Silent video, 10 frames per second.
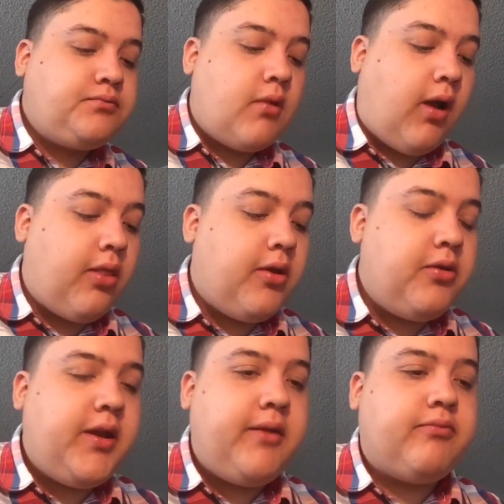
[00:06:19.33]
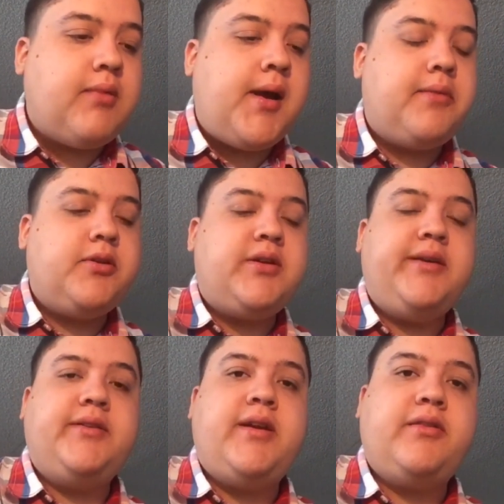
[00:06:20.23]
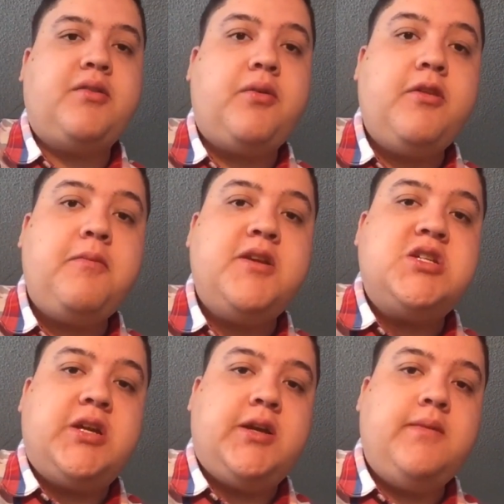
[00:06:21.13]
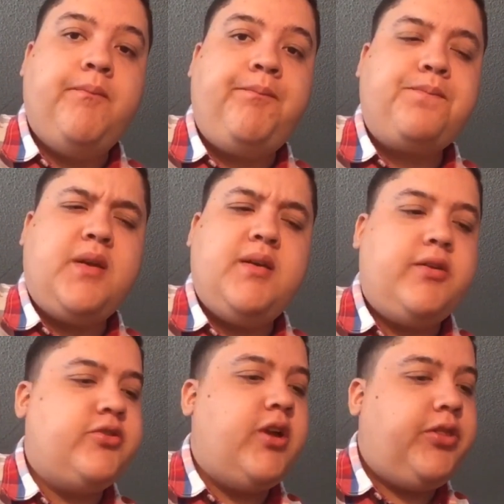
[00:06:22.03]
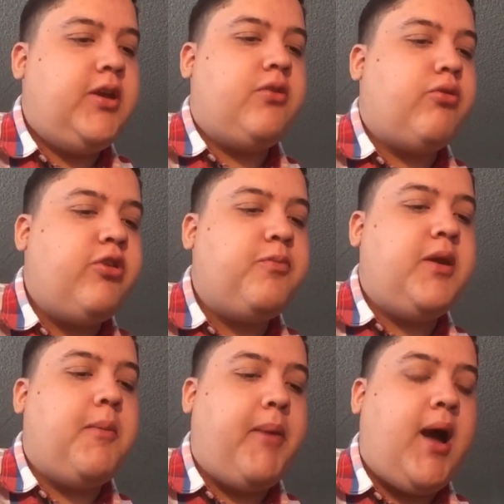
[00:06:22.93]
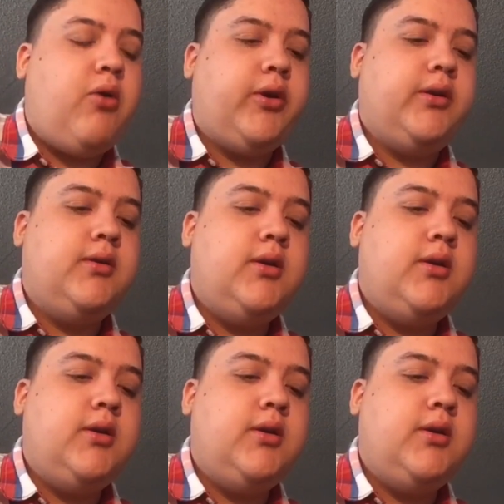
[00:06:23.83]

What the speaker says: Although they advertise it as crispy chicken, there's nothing crispy about it.